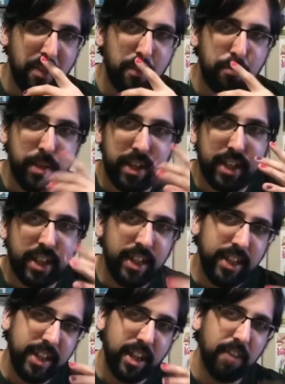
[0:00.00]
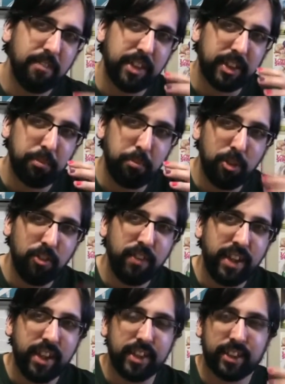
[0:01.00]
the beginning of this
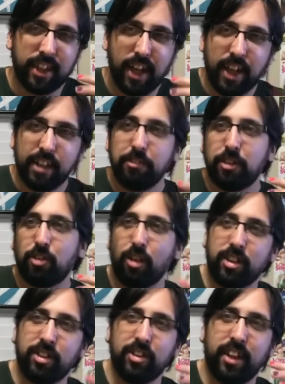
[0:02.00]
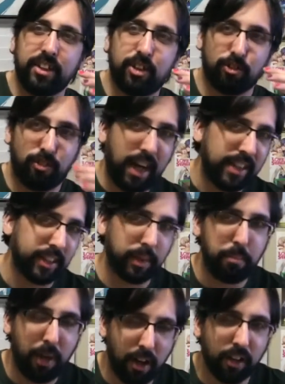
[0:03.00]
movie is kind of structured like
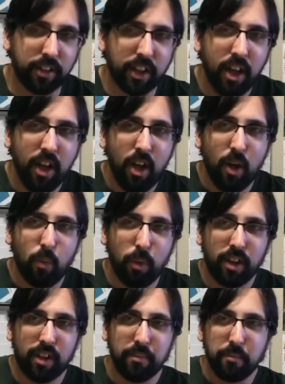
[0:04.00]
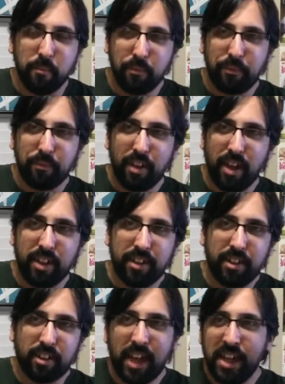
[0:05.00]
Jurassic Park, where
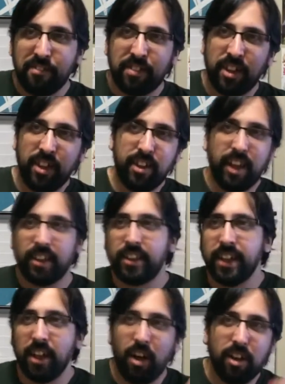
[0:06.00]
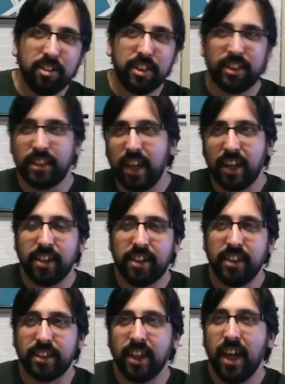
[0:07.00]
they're kind of collecting all the
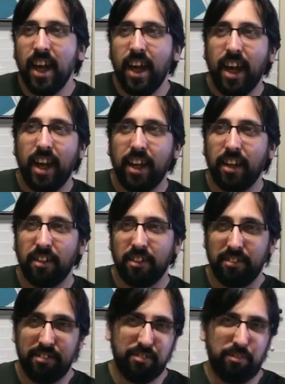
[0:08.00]
scientists or